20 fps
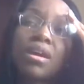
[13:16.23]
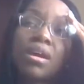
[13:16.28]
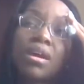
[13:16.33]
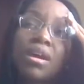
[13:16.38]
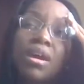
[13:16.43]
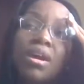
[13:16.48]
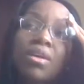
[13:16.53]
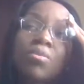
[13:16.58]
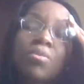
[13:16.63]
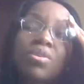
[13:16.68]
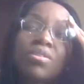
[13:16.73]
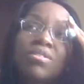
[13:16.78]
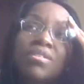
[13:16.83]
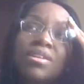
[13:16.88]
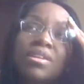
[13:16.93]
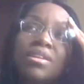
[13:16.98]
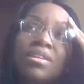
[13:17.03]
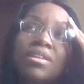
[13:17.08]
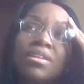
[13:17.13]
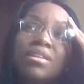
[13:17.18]
I
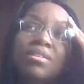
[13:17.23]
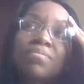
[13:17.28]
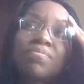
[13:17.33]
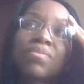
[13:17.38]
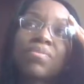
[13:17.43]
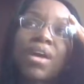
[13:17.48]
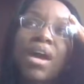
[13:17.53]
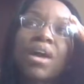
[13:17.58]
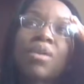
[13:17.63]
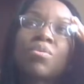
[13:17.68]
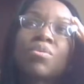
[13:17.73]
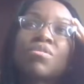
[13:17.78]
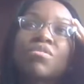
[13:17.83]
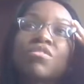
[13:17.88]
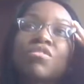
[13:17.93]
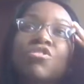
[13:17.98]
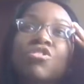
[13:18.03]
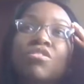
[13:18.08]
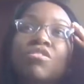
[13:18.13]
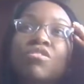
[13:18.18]
wasn't. I was
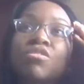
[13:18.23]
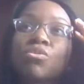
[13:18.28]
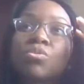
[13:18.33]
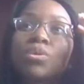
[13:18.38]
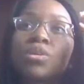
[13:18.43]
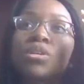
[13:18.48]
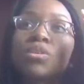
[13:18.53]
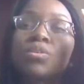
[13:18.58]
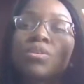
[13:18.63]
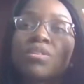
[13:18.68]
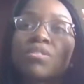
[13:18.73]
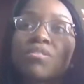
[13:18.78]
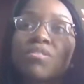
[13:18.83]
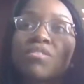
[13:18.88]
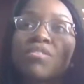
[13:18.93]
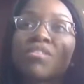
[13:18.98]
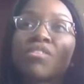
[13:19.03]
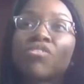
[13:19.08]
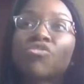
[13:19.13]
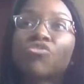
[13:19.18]
just doing
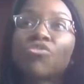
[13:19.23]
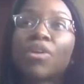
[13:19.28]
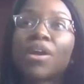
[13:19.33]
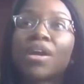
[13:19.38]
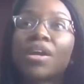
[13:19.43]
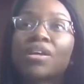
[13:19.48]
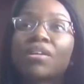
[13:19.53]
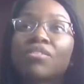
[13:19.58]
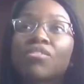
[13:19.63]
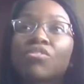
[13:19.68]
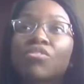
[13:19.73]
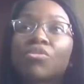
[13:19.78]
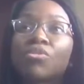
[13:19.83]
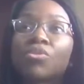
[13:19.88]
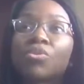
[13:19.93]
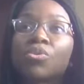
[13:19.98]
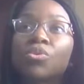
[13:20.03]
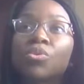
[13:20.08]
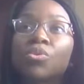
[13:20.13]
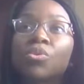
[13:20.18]
questions and trying
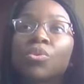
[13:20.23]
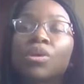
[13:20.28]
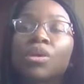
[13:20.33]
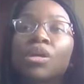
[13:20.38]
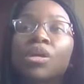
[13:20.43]
to